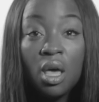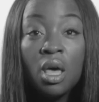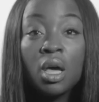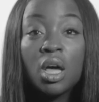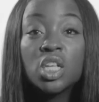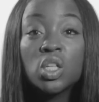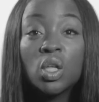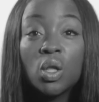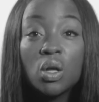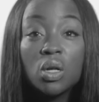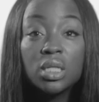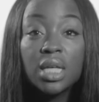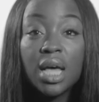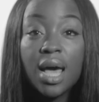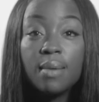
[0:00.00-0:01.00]
Because a lot
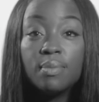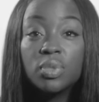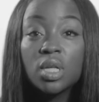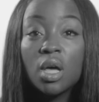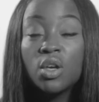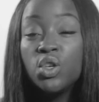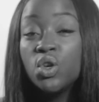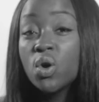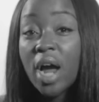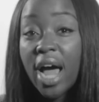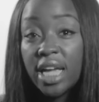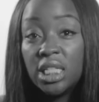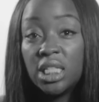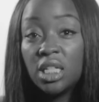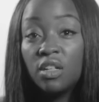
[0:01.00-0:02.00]
of times, your
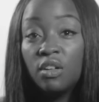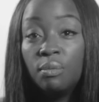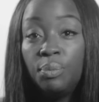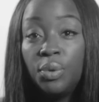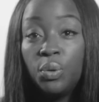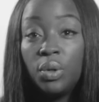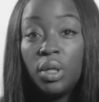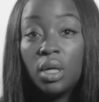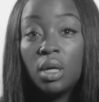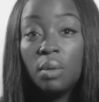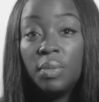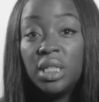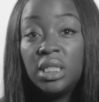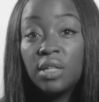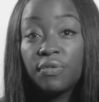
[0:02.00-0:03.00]
idea of beauty
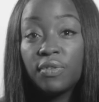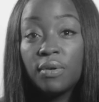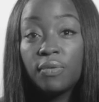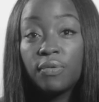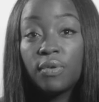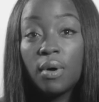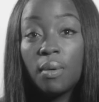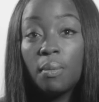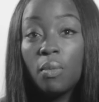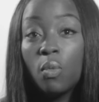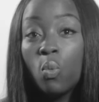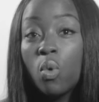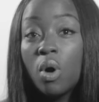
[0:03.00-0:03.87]
can be different from